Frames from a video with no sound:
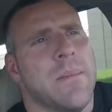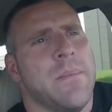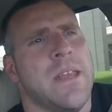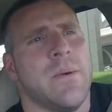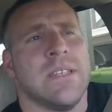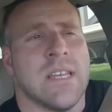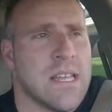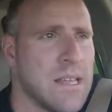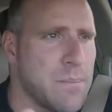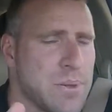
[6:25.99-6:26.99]
Anyways,
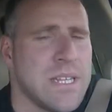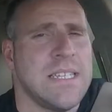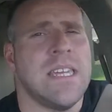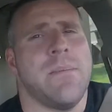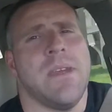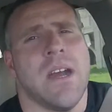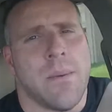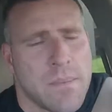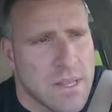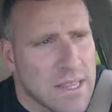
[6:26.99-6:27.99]
please hit me
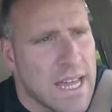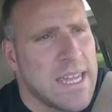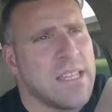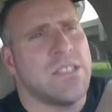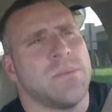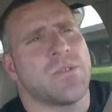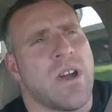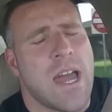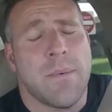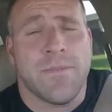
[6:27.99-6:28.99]
up, like and
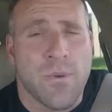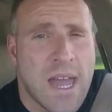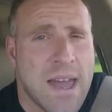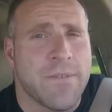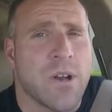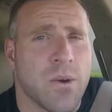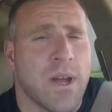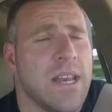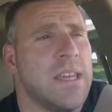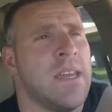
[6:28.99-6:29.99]
subscribe if you haven't
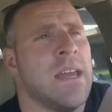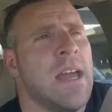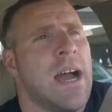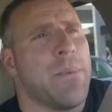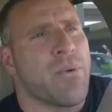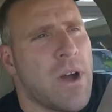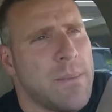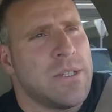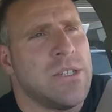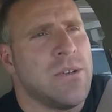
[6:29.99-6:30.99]
already. I
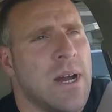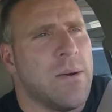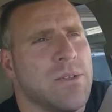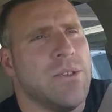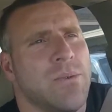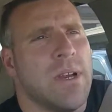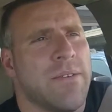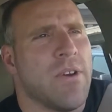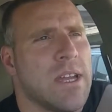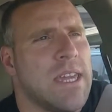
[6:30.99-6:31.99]
promise you I will do
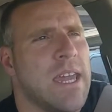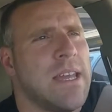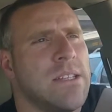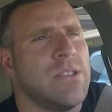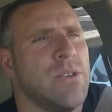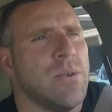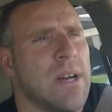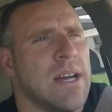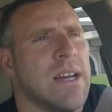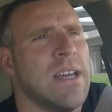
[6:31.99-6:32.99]
whatever I can
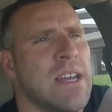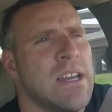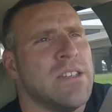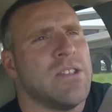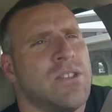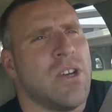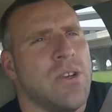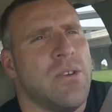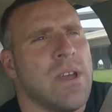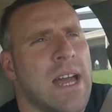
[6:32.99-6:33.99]
to show
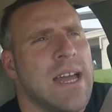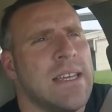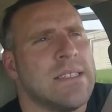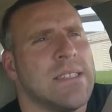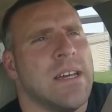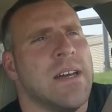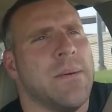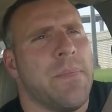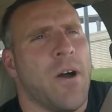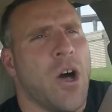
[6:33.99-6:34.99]
you guys
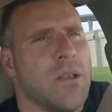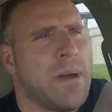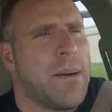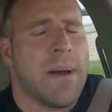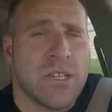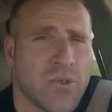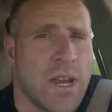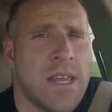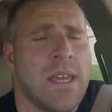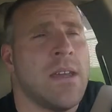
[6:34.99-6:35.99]
all about my
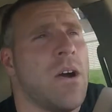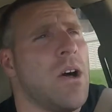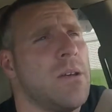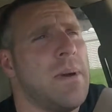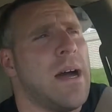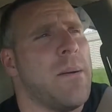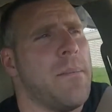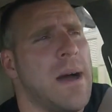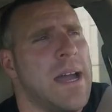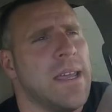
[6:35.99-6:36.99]
training, all about
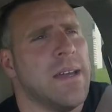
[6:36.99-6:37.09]
my